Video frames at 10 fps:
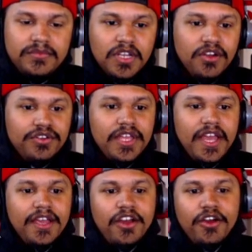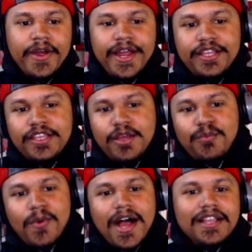Okay, all right. They're
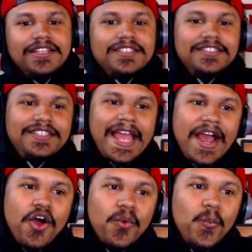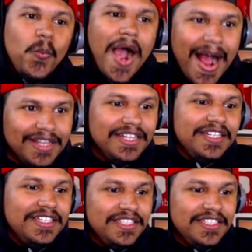wilding. They are wilding in